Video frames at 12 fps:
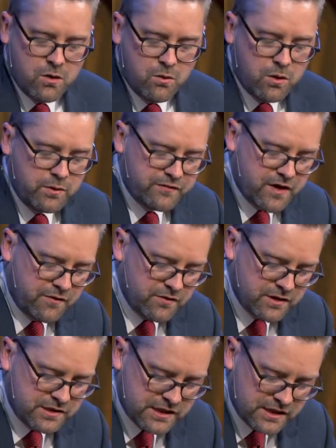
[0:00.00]
Well, we've
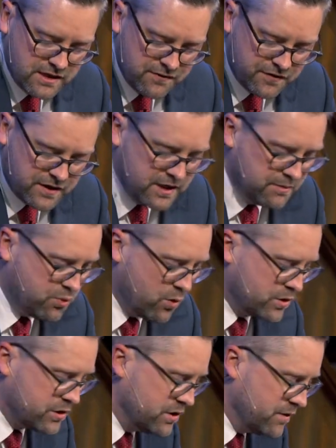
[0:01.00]
covered a significant
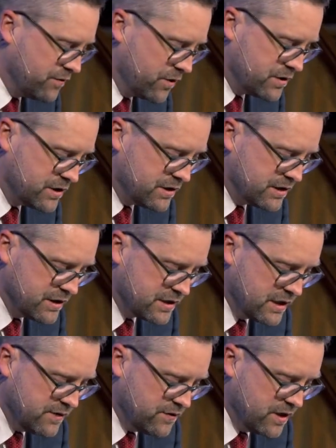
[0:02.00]
portion of verses this
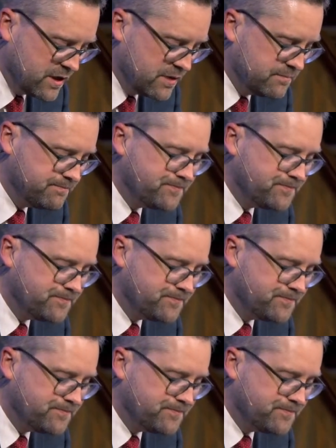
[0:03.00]
evening.